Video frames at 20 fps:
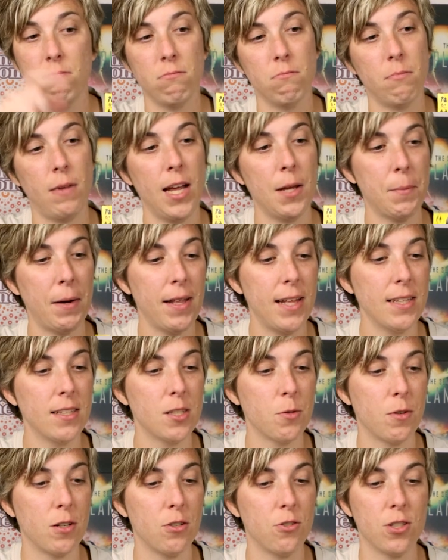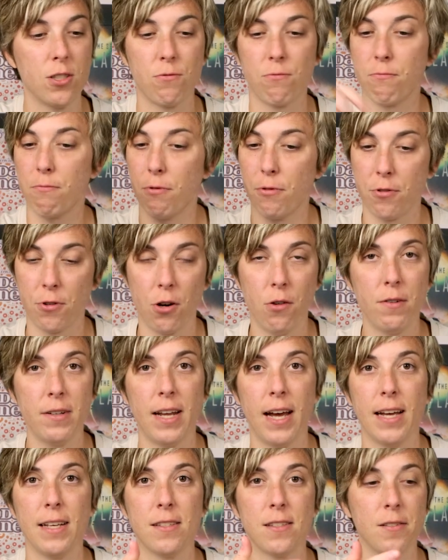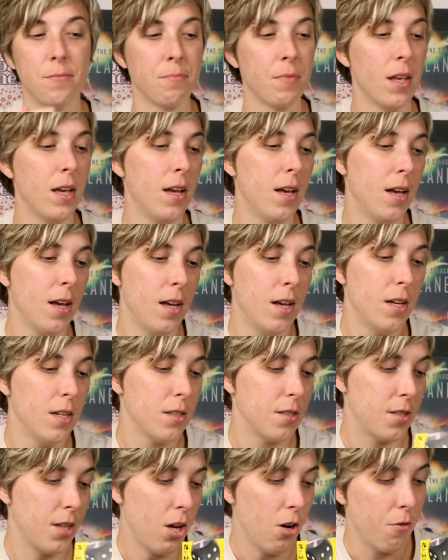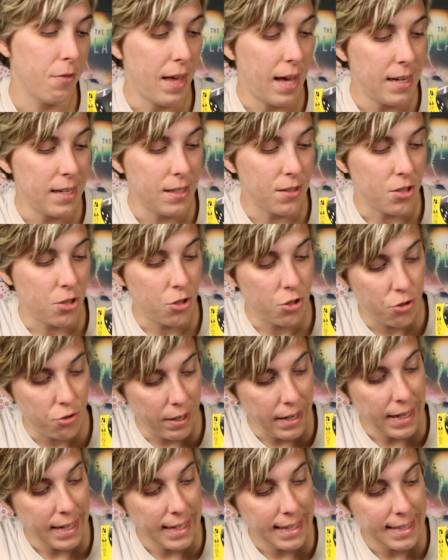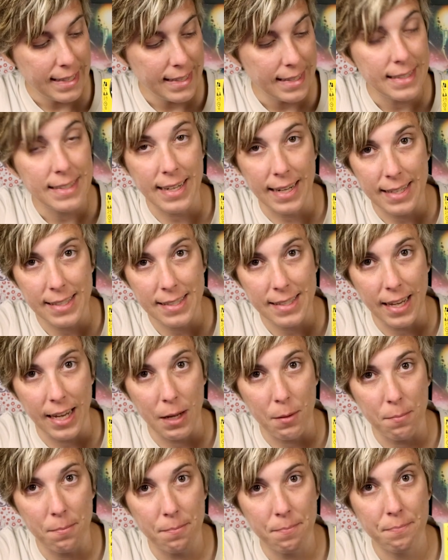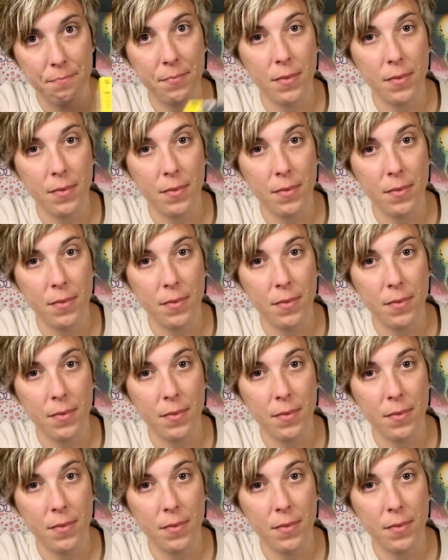might like this one. You're just throwing dice. So that is Strike dice game.